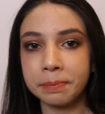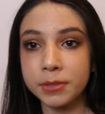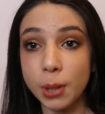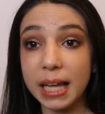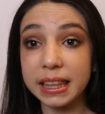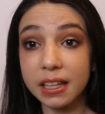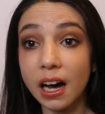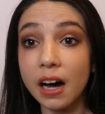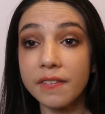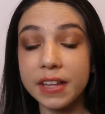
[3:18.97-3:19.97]
so I
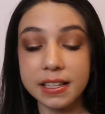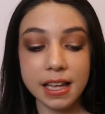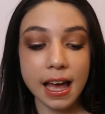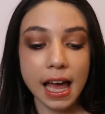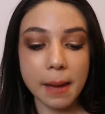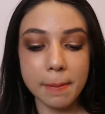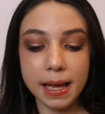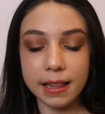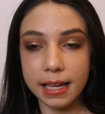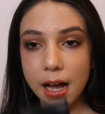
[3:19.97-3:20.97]
love this. And
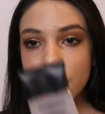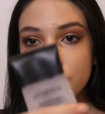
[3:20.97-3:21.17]
like,